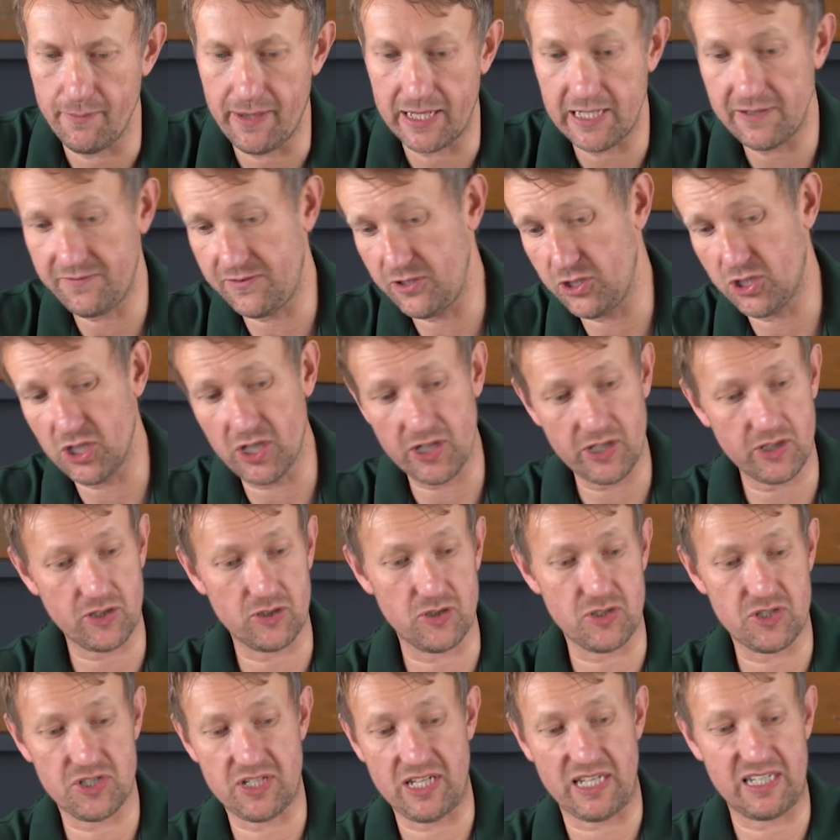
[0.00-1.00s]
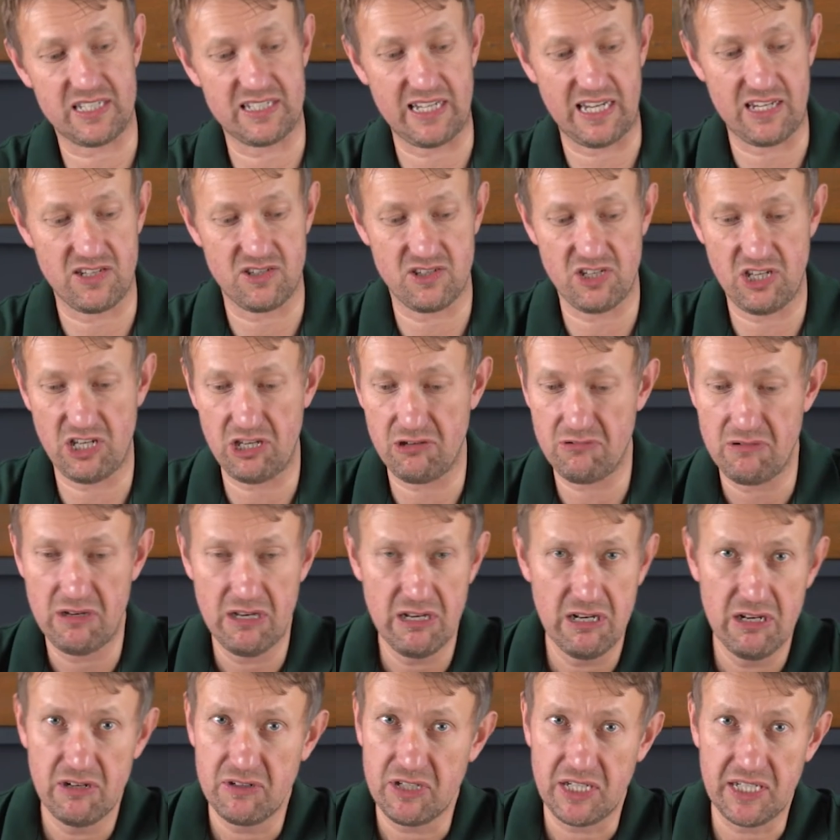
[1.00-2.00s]
And if you got a good 682,
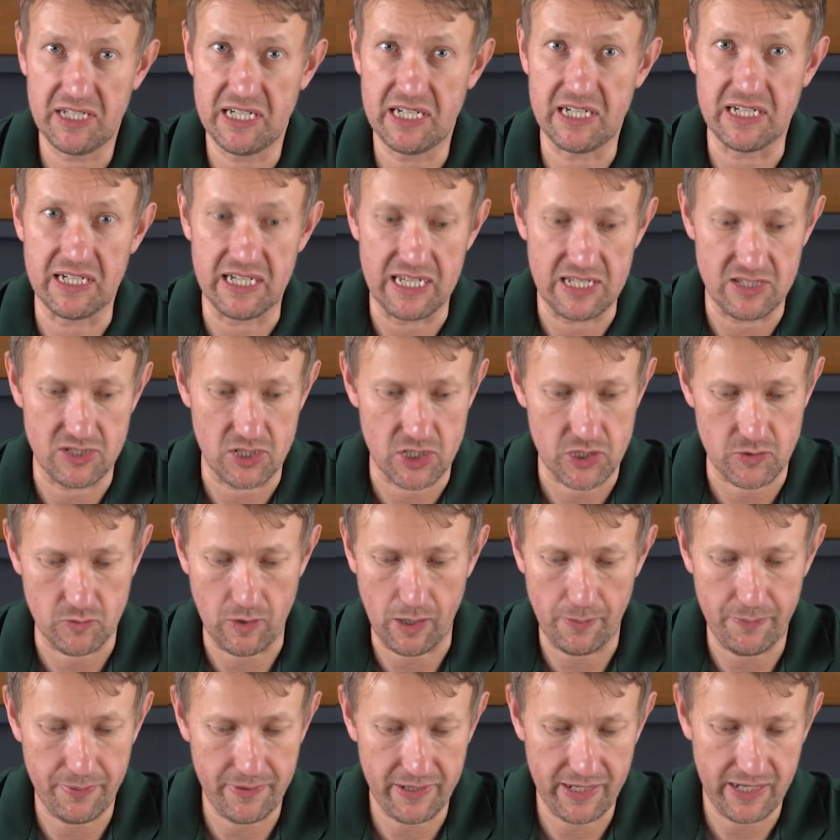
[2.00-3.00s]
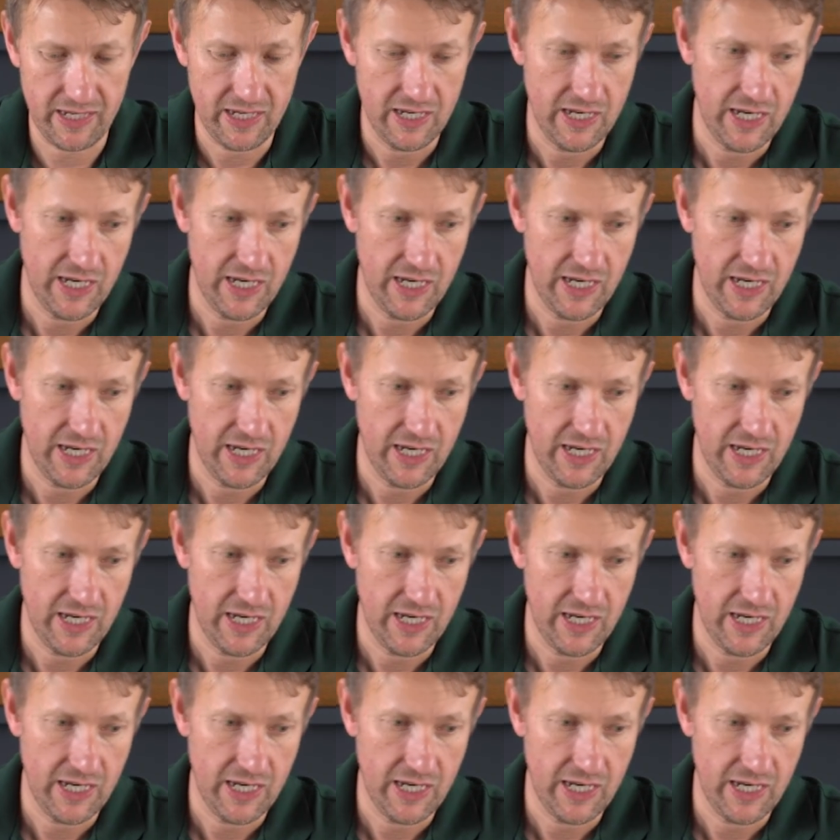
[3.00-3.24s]
you didn't need to swap it.